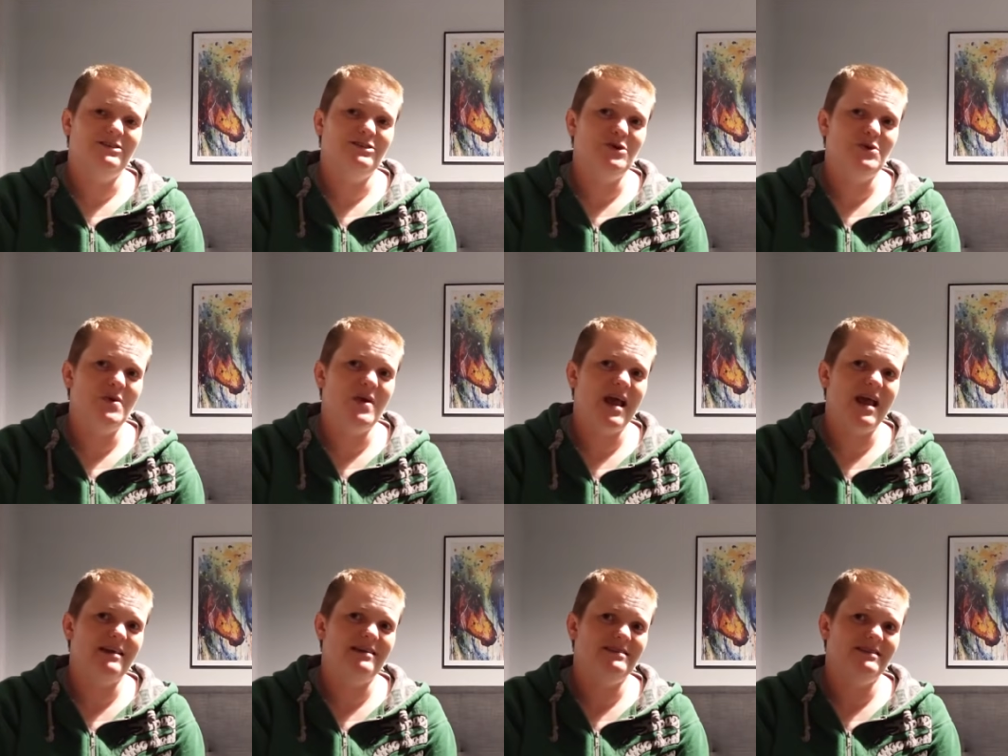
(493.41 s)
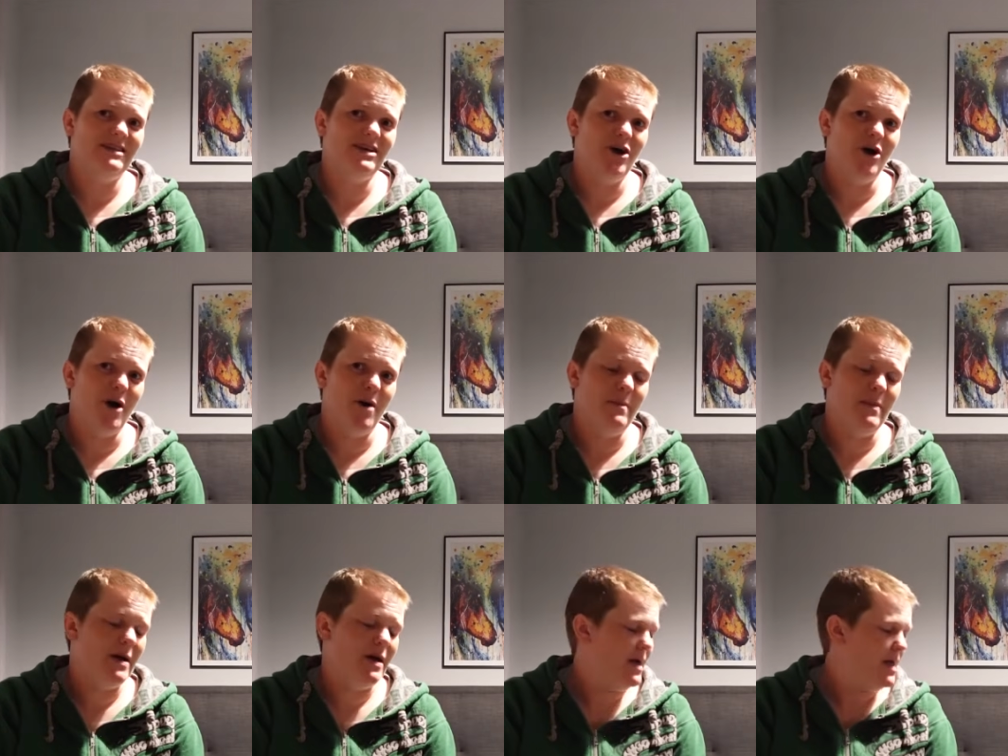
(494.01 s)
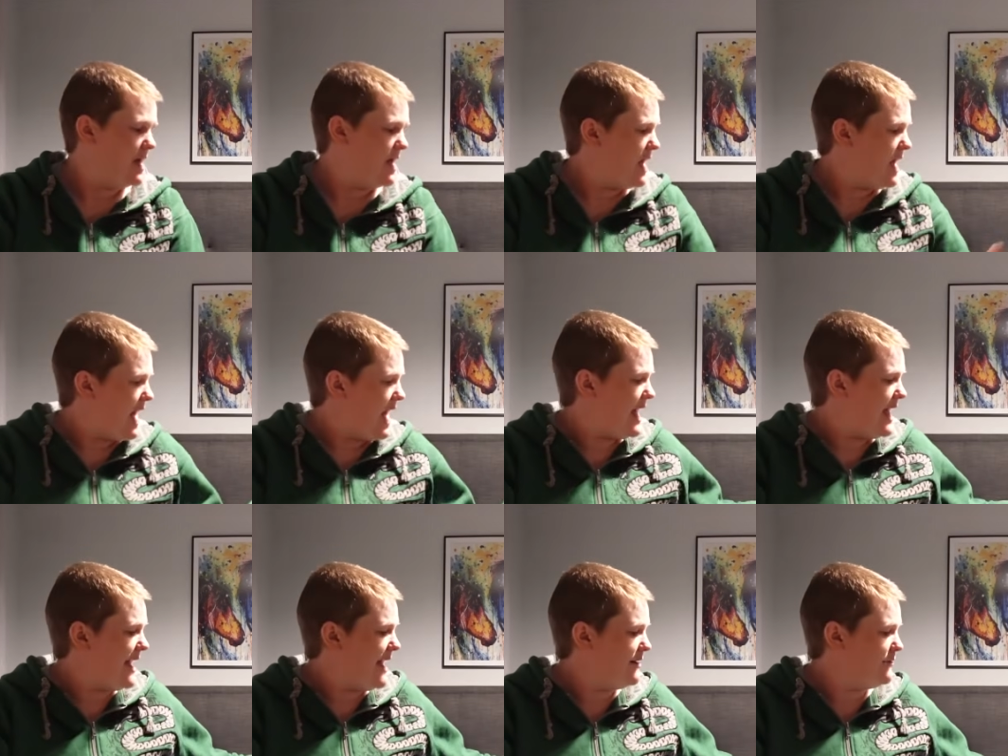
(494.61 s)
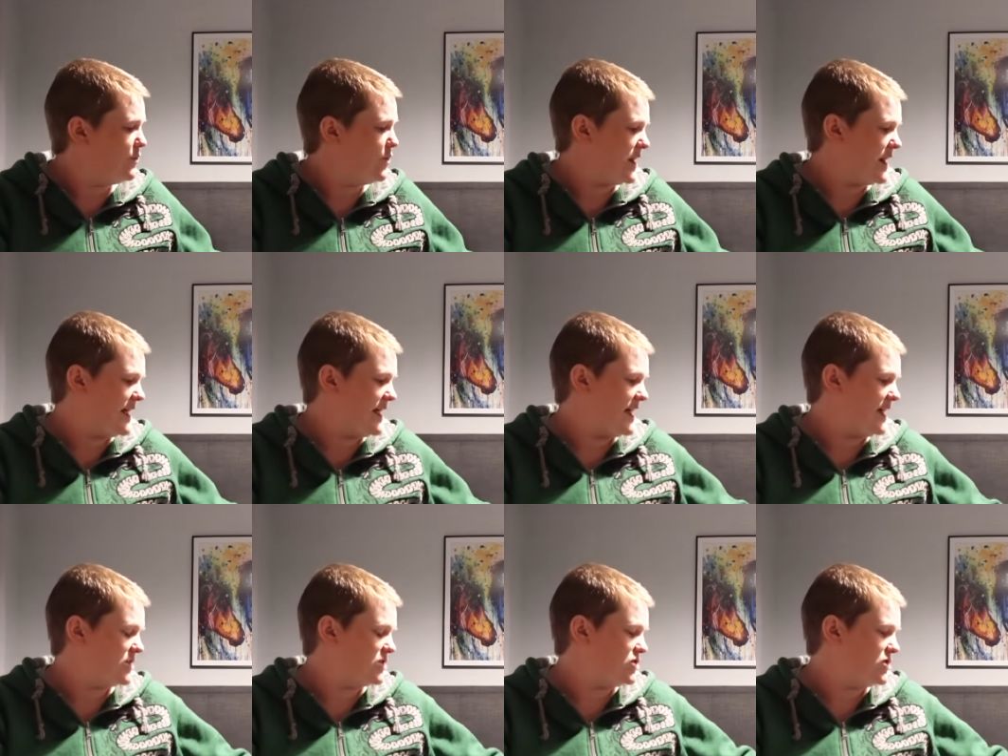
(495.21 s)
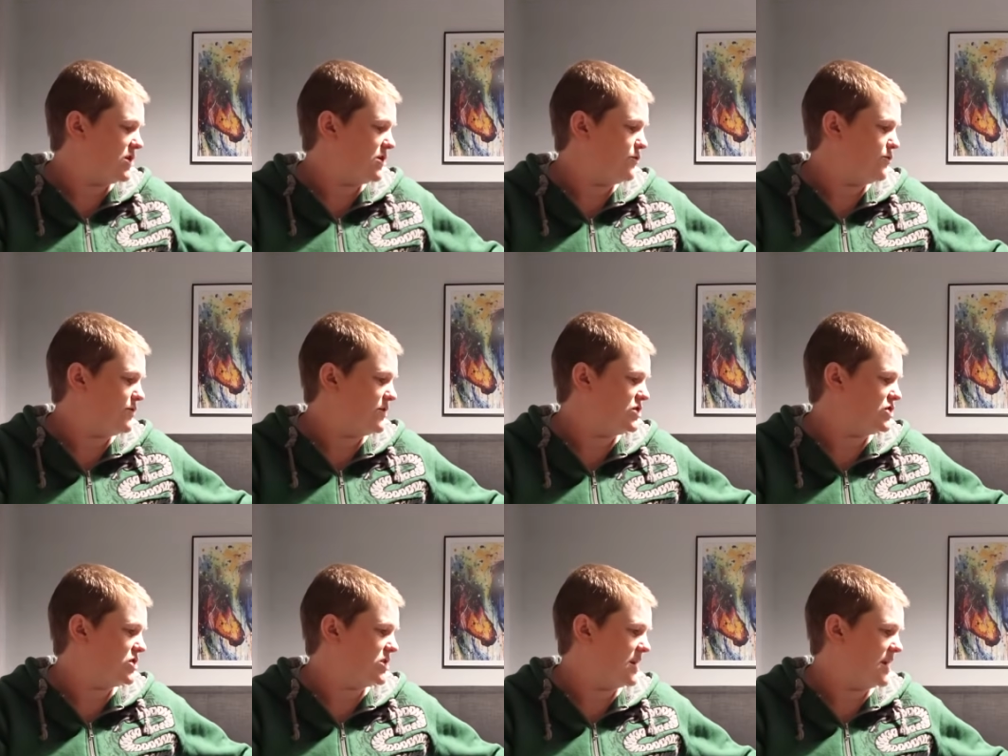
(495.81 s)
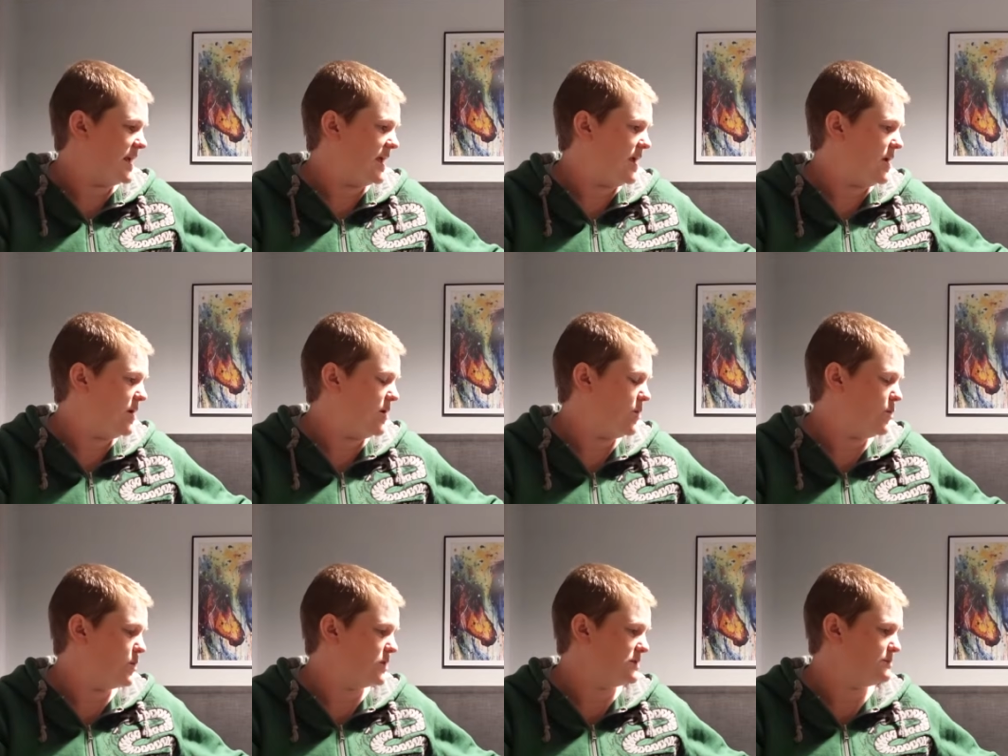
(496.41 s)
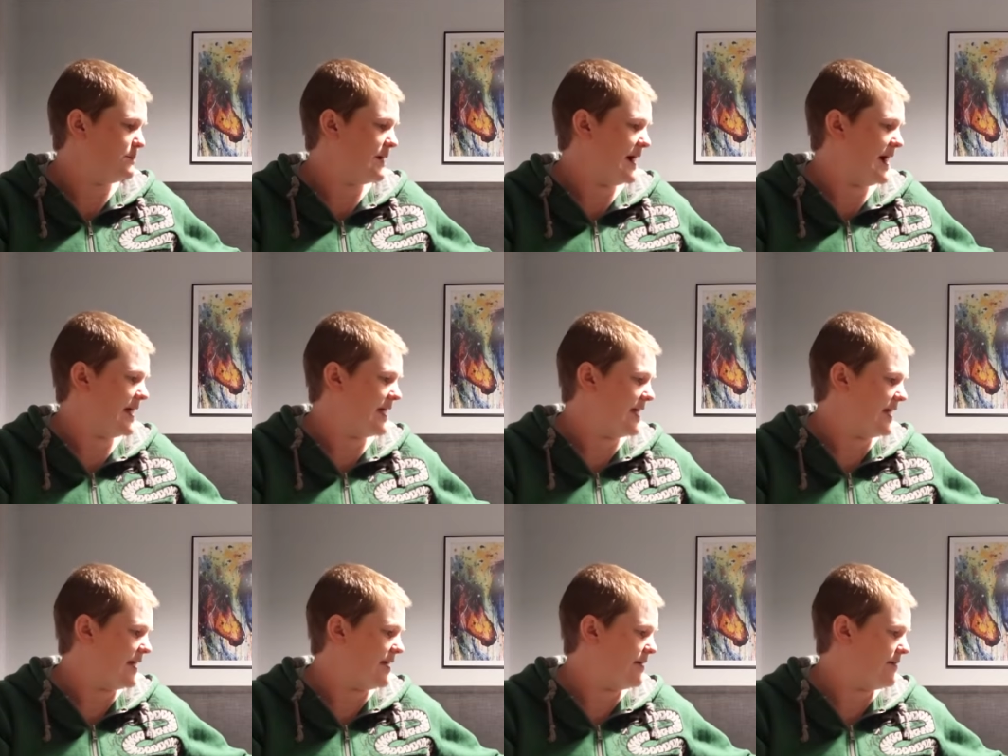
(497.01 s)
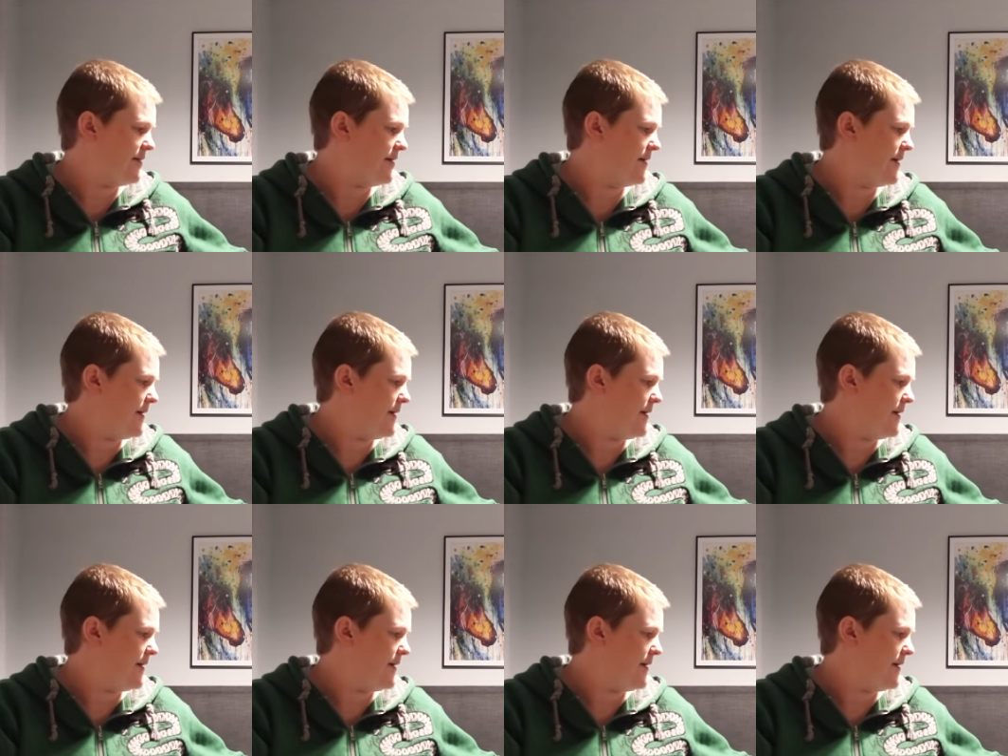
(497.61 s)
So next up, I have what I actually originally was buying,